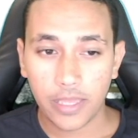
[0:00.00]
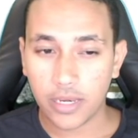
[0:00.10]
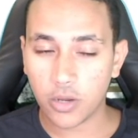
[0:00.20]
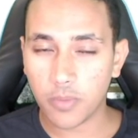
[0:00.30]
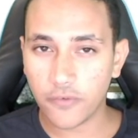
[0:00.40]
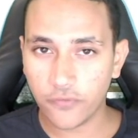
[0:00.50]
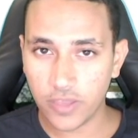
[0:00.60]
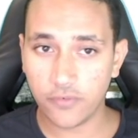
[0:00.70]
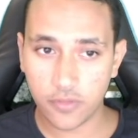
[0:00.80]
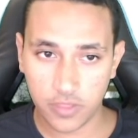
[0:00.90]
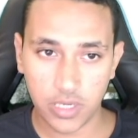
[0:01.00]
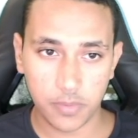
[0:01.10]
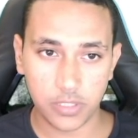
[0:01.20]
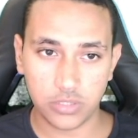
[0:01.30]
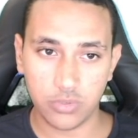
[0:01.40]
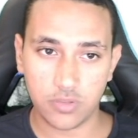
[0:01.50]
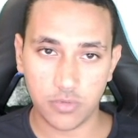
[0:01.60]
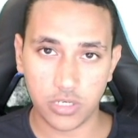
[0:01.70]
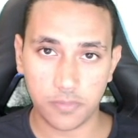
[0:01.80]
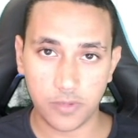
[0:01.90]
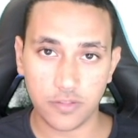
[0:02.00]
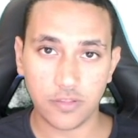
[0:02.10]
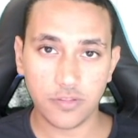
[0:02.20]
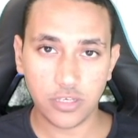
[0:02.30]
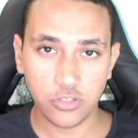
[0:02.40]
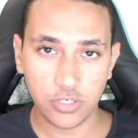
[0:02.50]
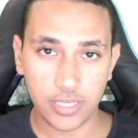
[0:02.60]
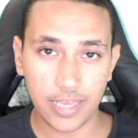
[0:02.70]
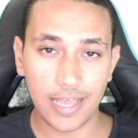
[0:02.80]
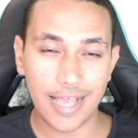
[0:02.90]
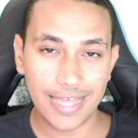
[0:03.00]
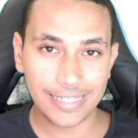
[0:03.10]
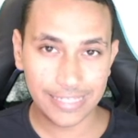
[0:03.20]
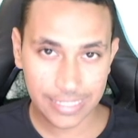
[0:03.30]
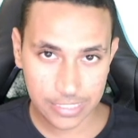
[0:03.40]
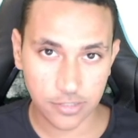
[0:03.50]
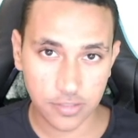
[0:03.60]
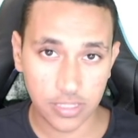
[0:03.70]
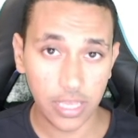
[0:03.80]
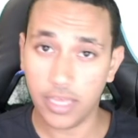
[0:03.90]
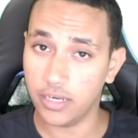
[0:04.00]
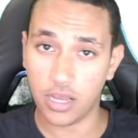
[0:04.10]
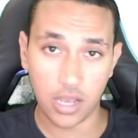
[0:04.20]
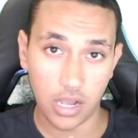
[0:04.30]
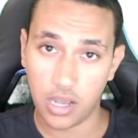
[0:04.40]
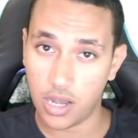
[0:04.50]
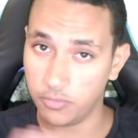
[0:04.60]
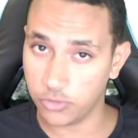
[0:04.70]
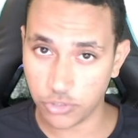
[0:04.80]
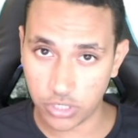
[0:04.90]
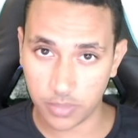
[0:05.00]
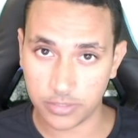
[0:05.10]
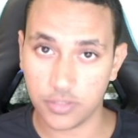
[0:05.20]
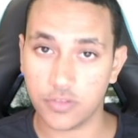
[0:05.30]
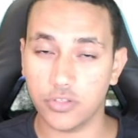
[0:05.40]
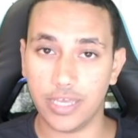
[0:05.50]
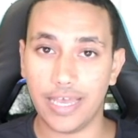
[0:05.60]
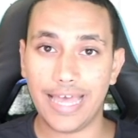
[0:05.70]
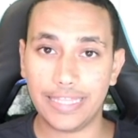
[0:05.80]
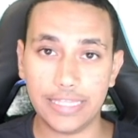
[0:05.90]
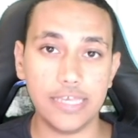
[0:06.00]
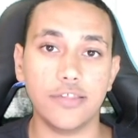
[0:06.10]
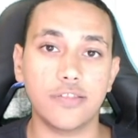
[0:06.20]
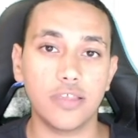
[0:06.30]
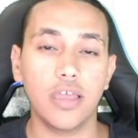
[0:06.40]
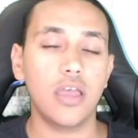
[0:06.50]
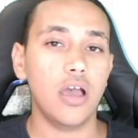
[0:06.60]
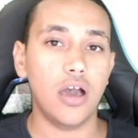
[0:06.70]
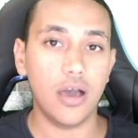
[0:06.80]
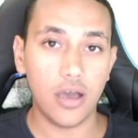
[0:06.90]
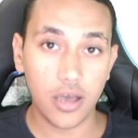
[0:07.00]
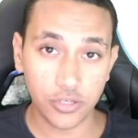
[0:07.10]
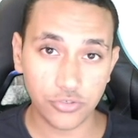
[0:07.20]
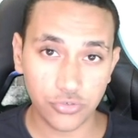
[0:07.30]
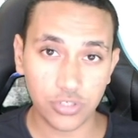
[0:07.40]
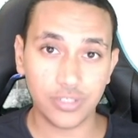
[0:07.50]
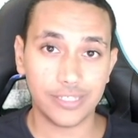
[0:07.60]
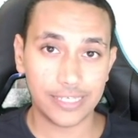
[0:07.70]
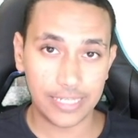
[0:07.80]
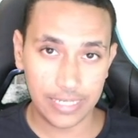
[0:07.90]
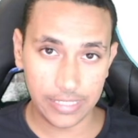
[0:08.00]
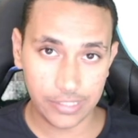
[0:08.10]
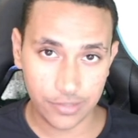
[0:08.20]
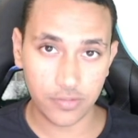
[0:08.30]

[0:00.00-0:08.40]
Now, my favorite thing about the Wix Marketplace is that you get at least, and I'm not joking about this, you get at least 100 leads.